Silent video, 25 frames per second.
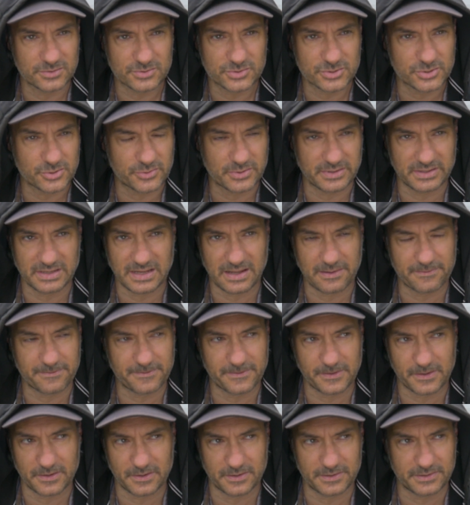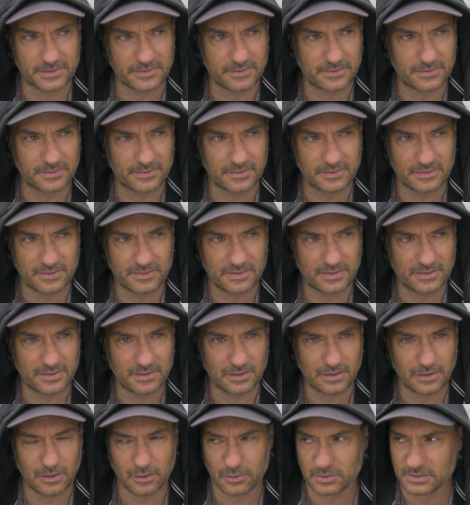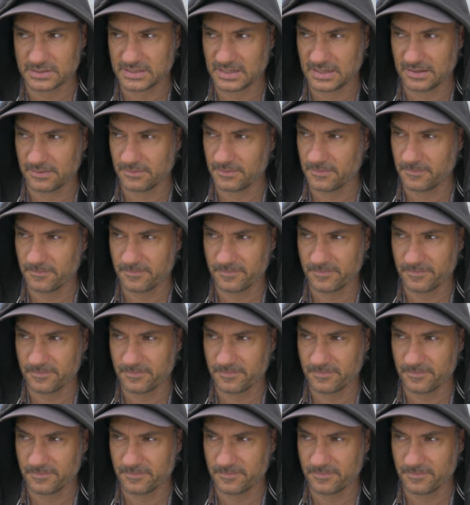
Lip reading: during that third lockdown.